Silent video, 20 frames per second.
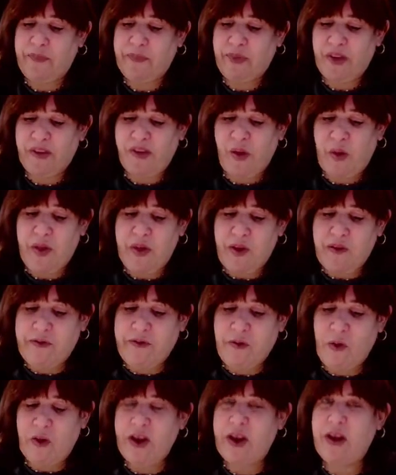So
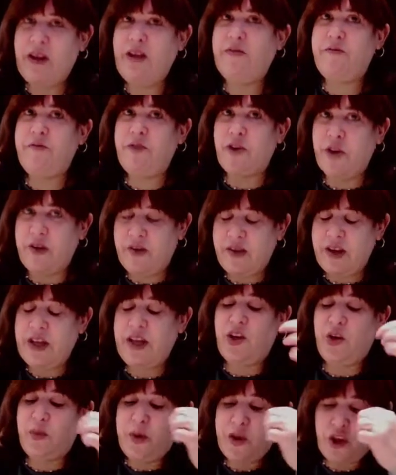therefore, he first
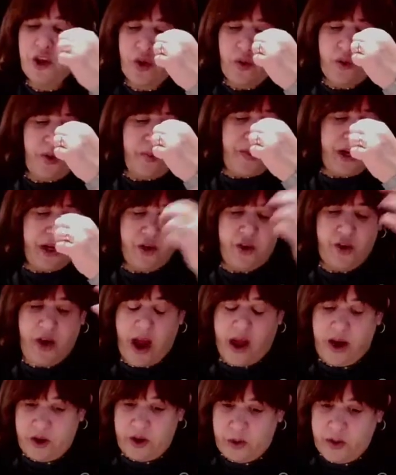needed to be shown a picture
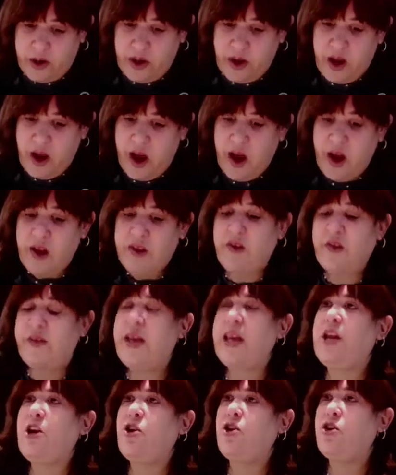how to do it, so
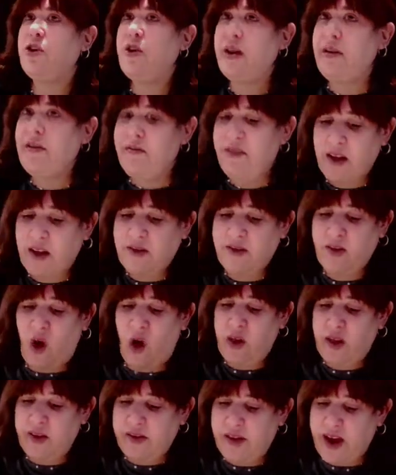that he could invest all his